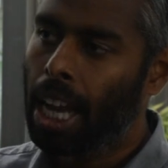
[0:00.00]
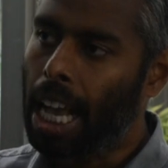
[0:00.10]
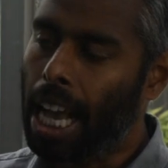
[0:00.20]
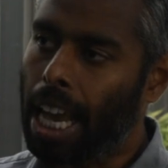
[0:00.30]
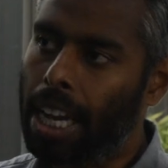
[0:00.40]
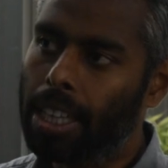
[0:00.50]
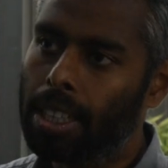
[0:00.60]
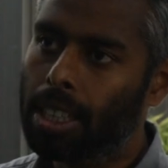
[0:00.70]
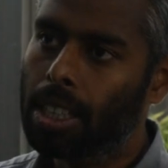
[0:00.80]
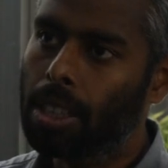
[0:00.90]
and
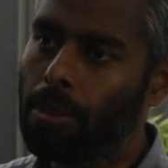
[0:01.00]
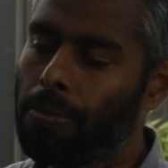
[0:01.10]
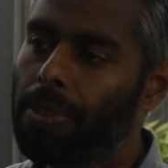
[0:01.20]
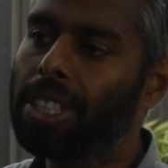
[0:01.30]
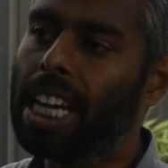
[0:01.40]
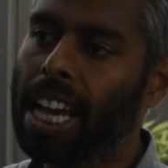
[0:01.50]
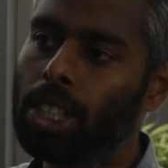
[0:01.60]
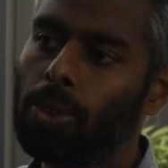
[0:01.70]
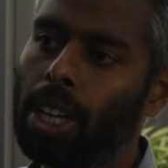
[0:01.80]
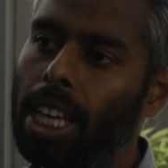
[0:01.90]
which
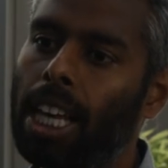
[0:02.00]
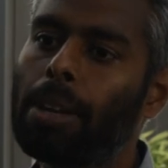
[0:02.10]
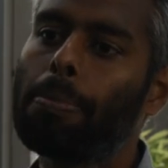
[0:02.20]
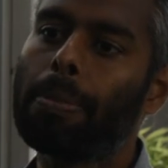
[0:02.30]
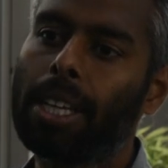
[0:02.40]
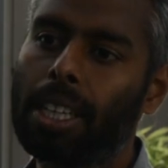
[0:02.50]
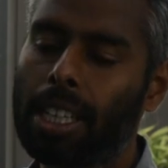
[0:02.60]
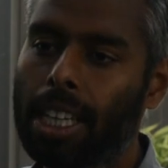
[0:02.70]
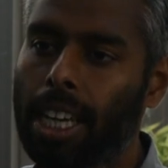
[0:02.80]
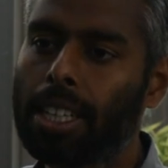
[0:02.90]
actually helped me
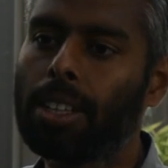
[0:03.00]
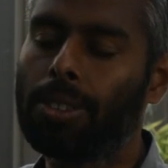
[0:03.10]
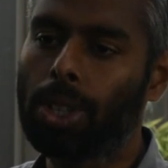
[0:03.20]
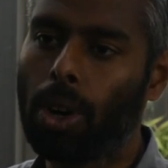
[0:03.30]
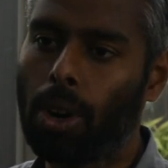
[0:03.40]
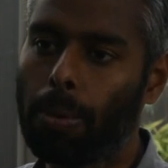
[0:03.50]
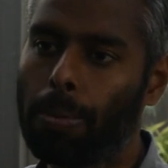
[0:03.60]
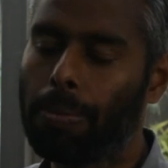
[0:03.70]
get a job